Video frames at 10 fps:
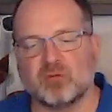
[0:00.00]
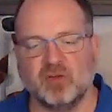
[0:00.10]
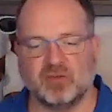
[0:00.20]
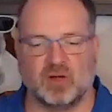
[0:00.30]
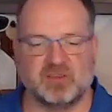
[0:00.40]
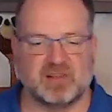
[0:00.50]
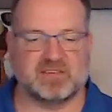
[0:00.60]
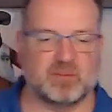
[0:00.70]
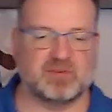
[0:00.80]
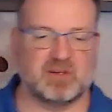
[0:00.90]
first of all,
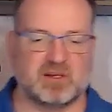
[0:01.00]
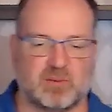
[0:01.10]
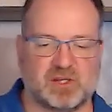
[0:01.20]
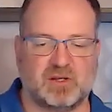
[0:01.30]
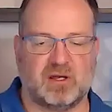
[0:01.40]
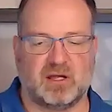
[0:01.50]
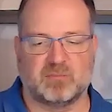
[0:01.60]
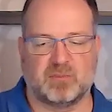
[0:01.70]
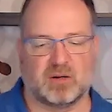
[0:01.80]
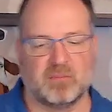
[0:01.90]
let's start with the question at
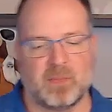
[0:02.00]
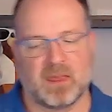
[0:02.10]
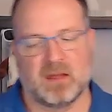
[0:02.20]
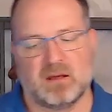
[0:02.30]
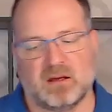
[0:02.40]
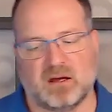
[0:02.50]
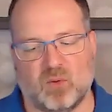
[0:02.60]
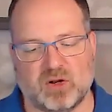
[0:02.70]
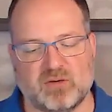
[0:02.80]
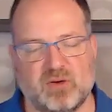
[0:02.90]
the bottom.
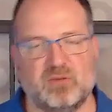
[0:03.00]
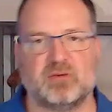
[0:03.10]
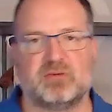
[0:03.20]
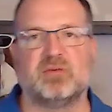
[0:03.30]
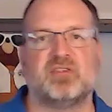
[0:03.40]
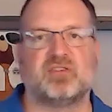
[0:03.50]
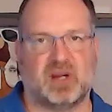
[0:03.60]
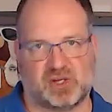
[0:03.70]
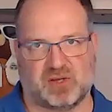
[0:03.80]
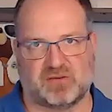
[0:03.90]
What if you have different
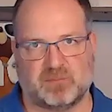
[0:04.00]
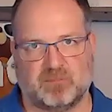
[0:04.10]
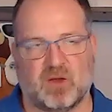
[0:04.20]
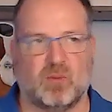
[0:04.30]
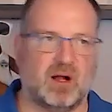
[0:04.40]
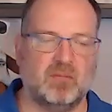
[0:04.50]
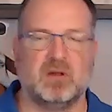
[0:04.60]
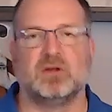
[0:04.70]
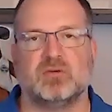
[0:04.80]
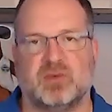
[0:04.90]
structures? Well,
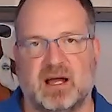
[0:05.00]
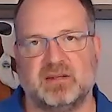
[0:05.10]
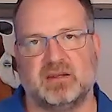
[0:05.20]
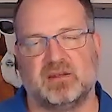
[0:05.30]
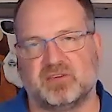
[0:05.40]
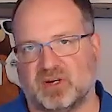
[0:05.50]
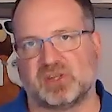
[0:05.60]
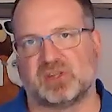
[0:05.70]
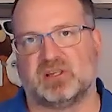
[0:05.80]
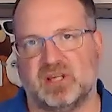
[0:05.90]
you're violating the
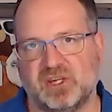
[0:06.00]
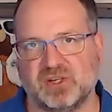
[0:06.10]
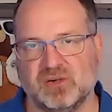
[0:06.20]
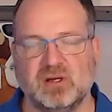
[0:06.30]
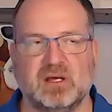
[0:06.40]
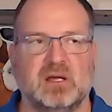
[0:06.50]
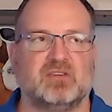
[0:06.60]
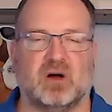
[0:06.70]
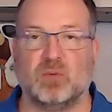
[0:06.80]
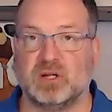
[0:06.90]
structural issue.
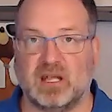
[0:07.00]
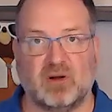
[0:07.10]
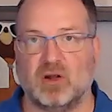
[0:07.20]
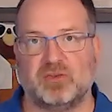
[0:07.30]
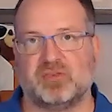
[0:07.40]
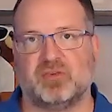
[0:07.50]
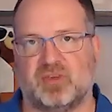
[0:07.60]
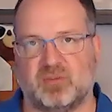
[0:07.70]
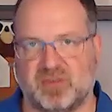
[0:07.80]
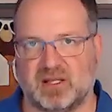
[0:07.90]
So I would never load this into
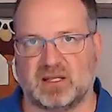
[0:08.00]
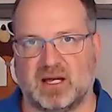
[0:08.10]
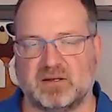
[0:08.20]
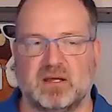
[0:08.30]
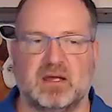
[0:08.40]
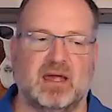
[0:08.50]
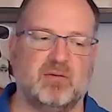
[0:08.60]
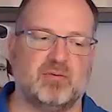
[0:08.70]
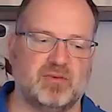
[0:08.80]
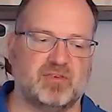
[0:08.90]
the same satellite.
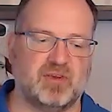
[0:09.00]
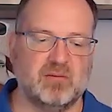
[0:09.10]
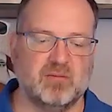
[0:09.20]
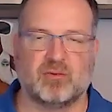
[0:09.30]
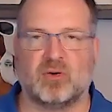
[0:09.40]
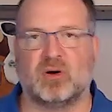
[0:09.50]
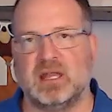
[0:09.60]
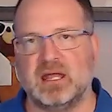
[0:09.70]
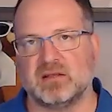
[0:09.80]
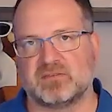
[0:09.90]
And even for
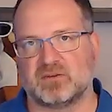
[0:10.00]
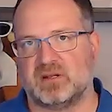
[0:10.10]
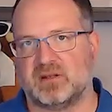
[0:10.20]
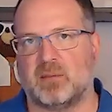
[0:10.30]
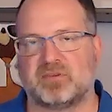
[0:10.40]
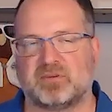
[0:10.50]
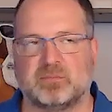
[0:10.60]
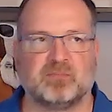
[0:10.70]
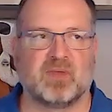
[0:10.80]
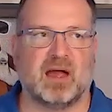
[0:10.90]
links and hubs,
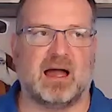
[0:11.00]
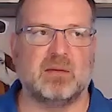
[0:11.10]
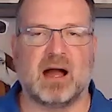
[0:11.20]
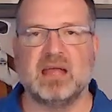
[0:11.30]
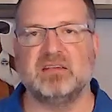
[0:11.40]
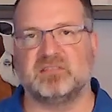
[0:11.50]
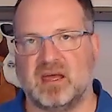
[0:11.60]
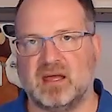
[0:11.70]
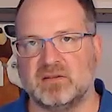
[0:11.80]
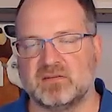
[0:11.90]
I might
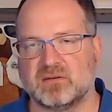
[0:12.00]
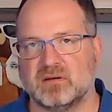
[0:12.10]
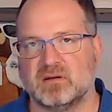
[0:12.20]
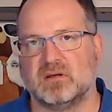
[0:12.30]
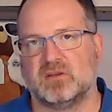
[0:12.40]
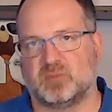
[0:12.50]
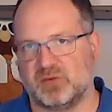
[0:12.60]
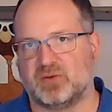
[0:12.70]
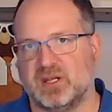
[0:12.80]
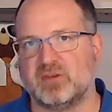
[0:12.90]
tend,
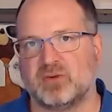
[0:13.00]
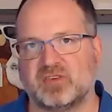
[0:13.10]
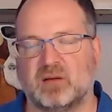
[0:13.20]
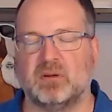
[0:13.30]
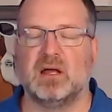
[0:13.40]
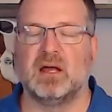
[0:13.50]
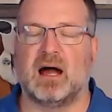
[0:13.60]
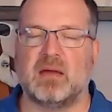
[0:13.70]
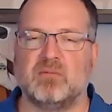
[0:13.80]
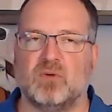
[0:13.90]
especially for links, for example,
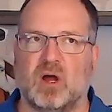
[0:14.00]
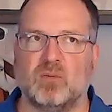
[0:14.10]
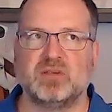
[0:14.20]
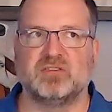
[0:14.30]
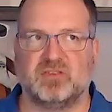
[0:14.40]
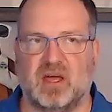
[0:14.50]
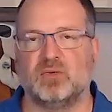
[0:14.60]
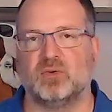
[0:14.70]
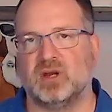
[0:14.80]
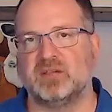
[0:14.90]
I would
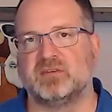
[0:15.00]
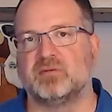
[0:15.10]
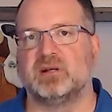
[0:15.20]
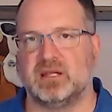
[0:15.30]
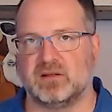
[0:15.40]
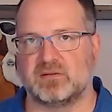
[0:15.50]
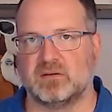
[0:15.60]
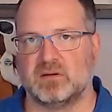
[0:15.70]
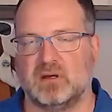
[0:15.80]
tend to create different links.